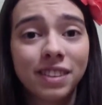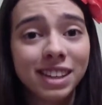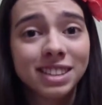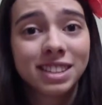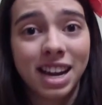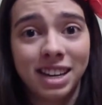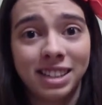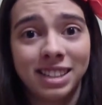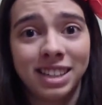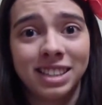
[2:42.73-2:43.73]
these
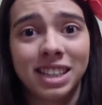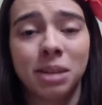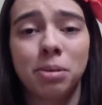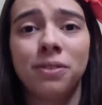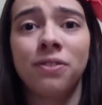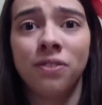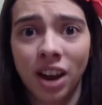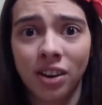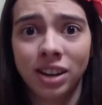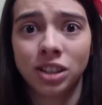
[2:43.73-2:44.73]
tendencies can be
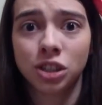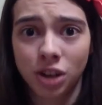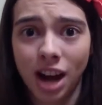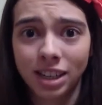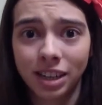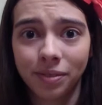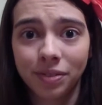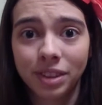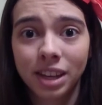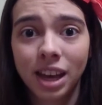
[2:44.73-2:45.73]
very distracting.
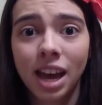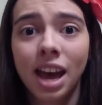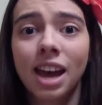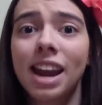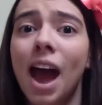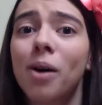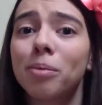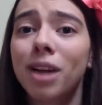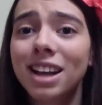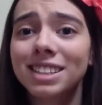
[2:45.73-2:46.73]
Now,
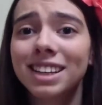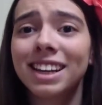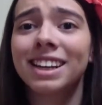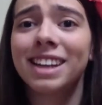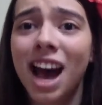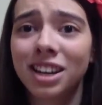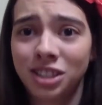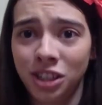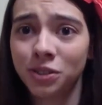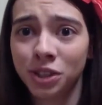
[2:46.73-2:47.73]
I'm not saying not
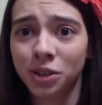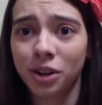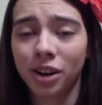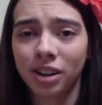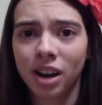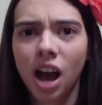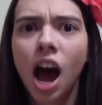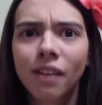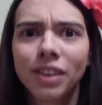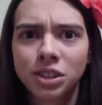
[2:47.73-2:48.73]
to use a note card,
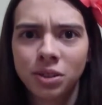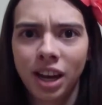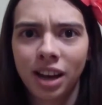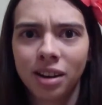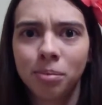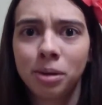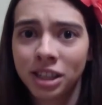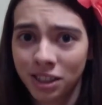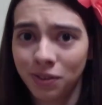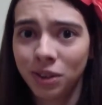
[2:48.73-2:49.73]
unless you can,
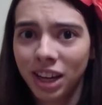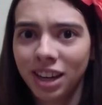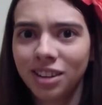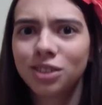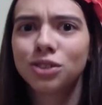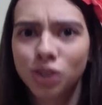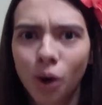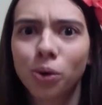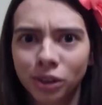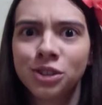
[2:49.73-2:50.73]
because if you can,
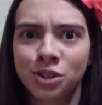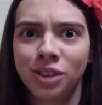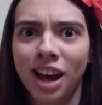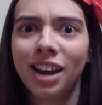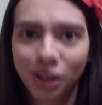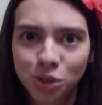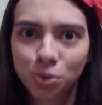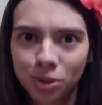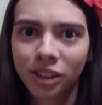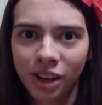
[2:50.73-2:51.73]
totally do that. It's
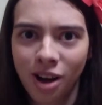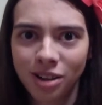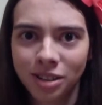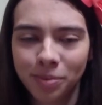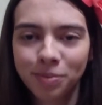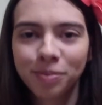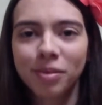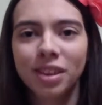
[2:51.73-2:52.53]
really awesome.